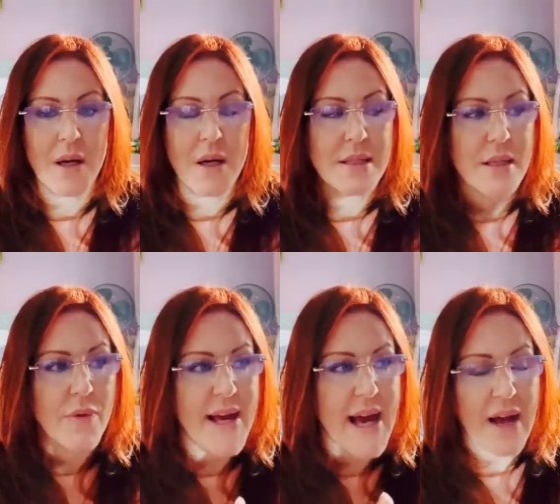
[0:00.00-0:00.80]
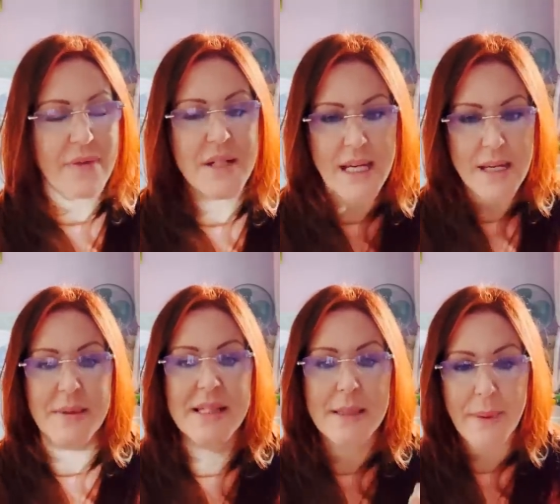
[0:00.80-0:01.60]
So they have to keep
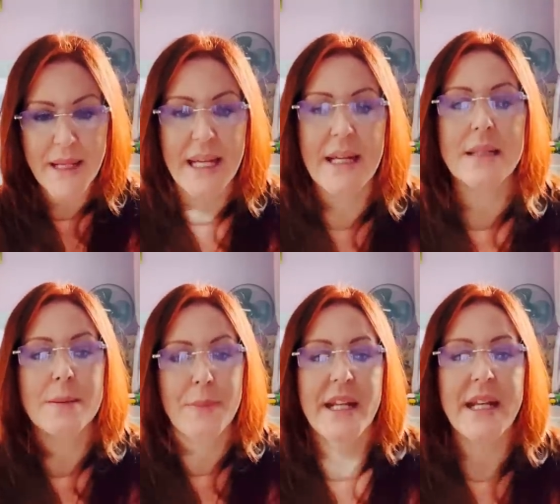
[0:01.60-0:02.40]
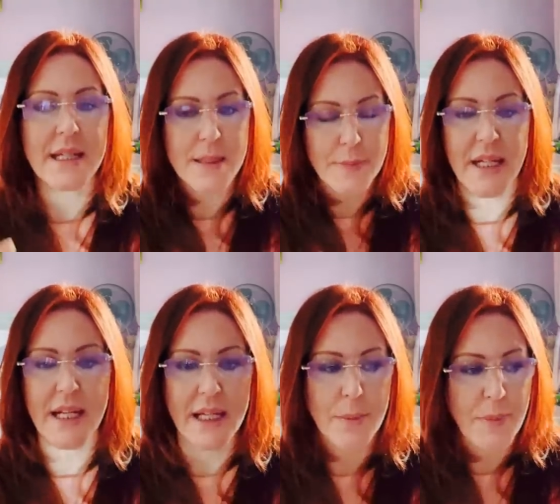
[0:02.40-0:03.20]
spinning, spinning,
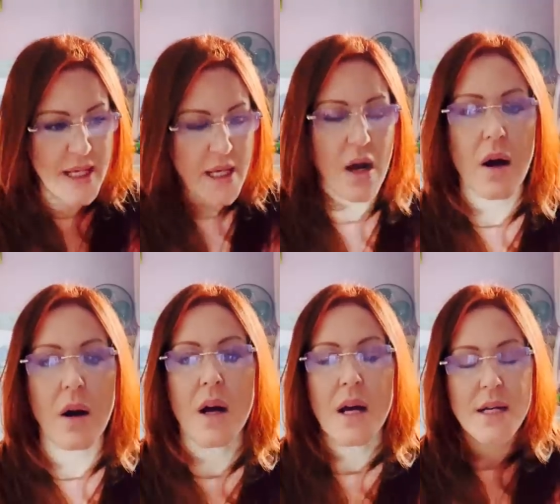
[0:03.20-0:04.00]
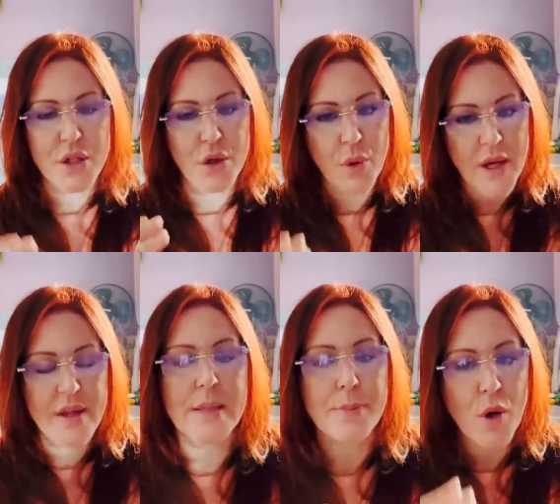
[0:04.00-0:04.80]
spinning the P R to create
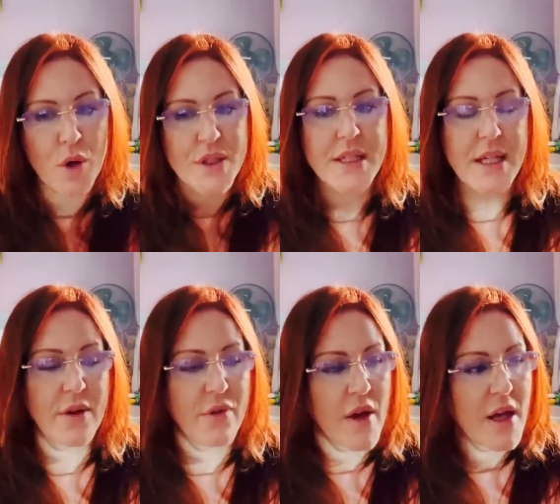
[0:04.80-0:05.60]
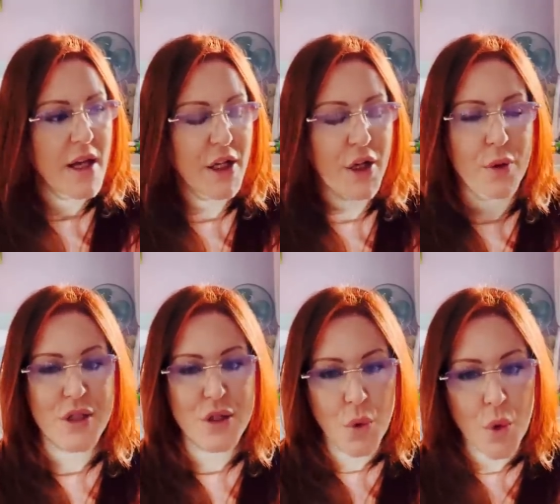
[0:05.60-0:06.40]
these positive, you know,
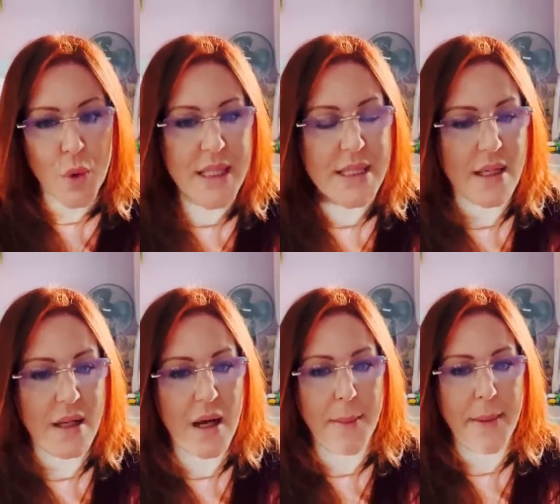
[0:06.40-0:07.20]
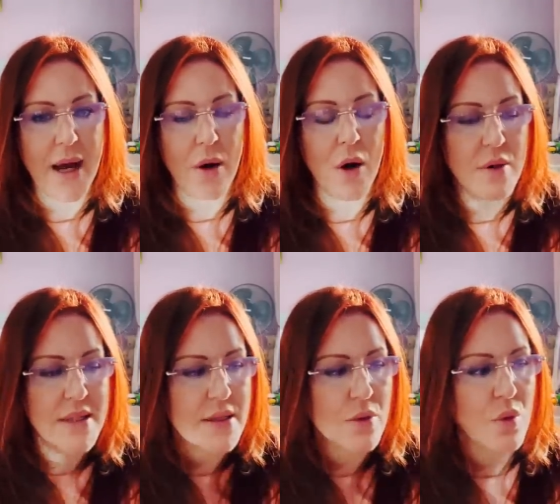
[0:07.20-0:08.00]
stories that come out. Oh, a
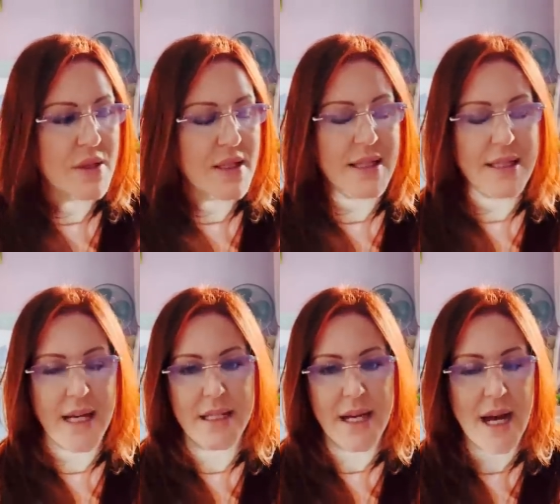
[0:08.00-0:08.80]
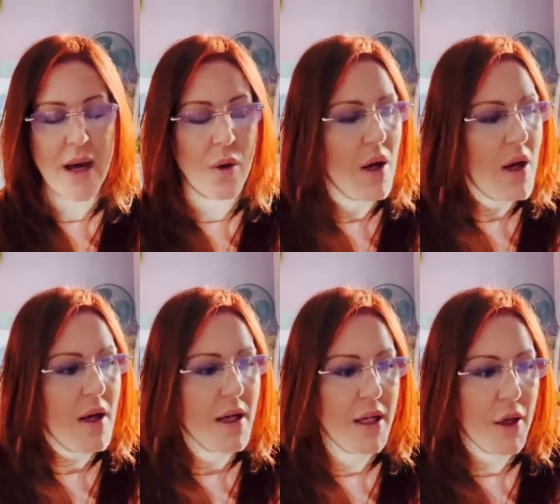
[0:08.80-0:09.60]
source has said how,
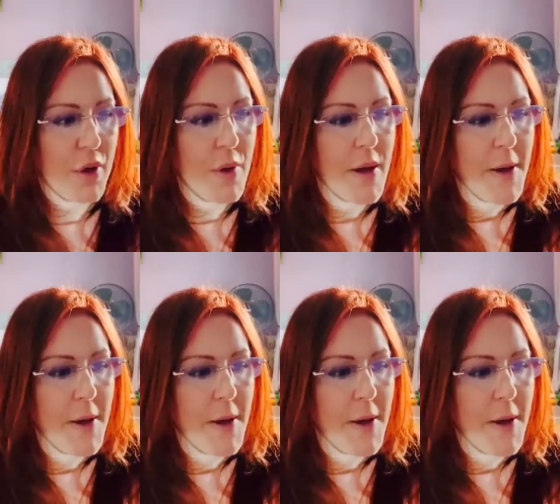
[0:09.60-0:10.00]
you know,